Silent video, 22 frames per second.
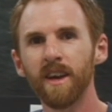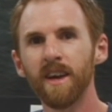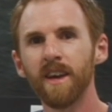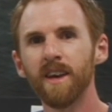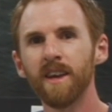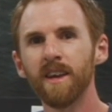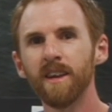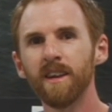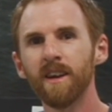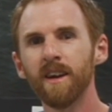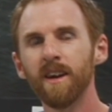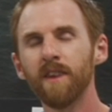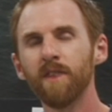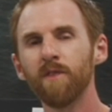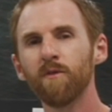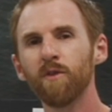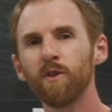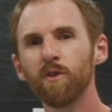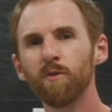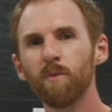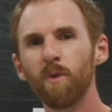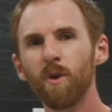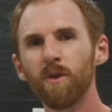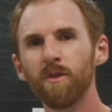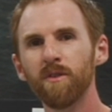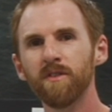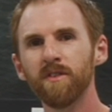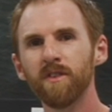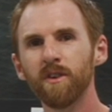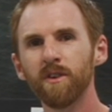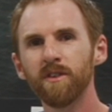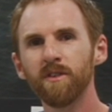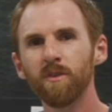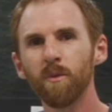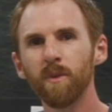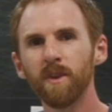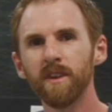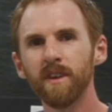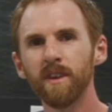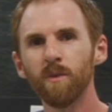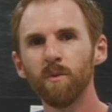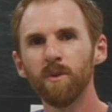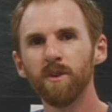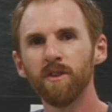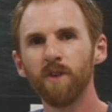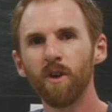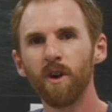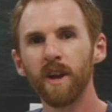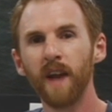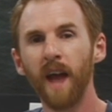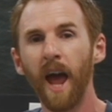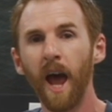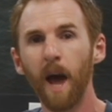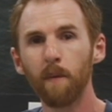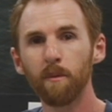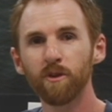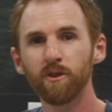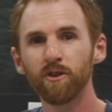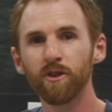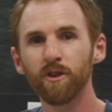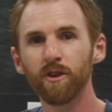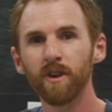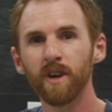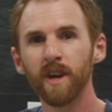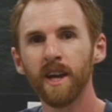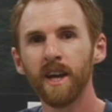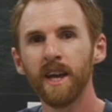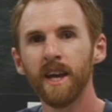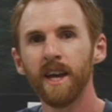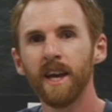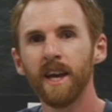and the first part of the series that we did was on aperture,